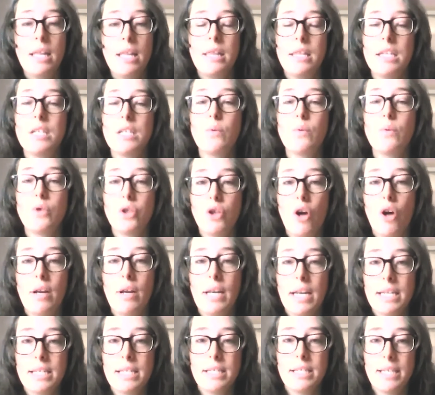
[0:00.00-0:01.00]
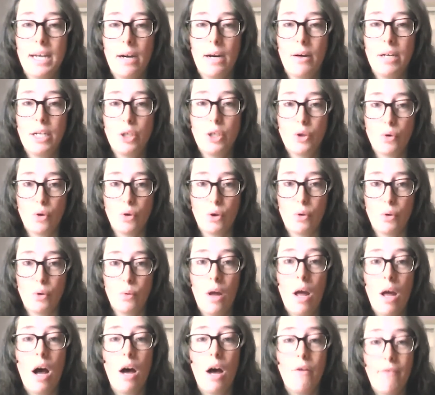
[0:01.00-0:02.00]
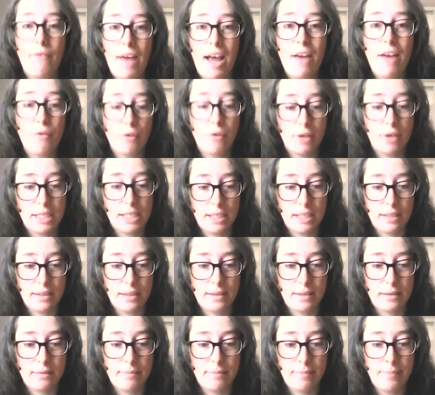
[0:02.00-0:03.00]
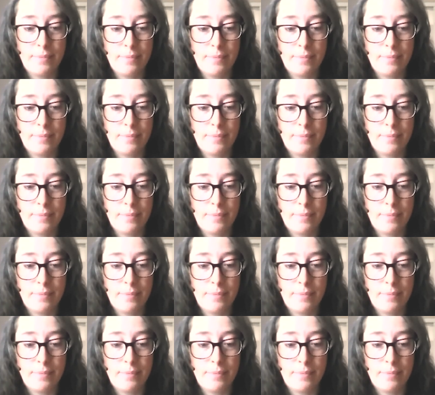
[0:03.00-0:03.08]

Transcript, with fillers: this was not necessarily true of every citizen.